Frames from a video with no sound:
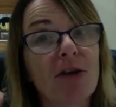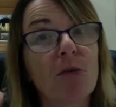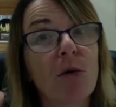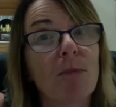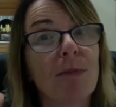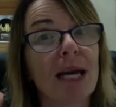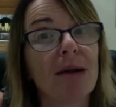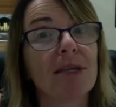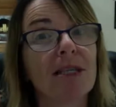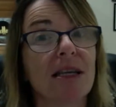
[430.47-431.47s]
you won't be
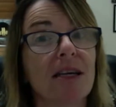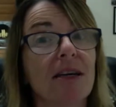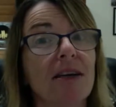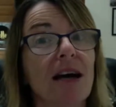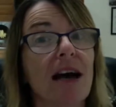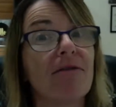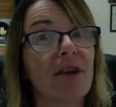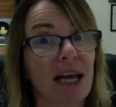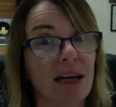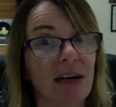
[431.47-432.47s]
able to
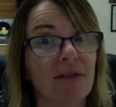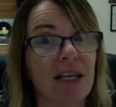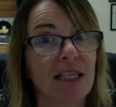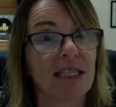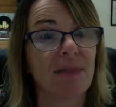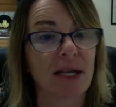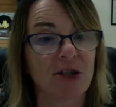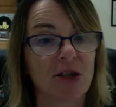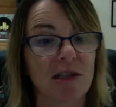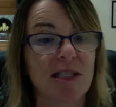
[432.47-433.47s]
avail of these
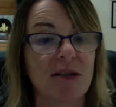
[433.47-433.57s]
specials.